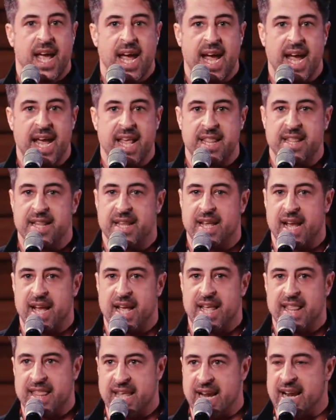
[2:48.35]
And
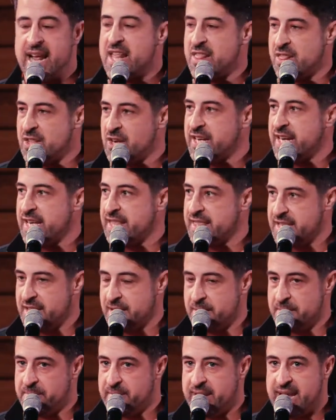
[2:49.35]
then I look at
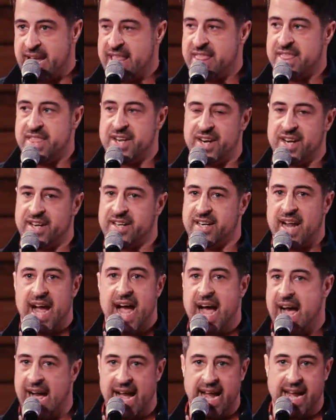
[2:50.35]
them, and they're
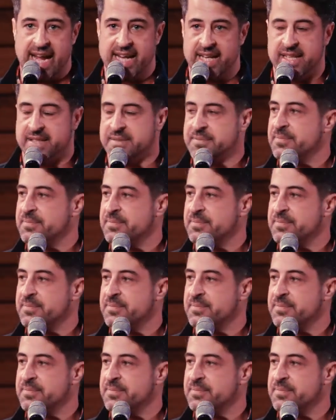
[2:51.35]
high.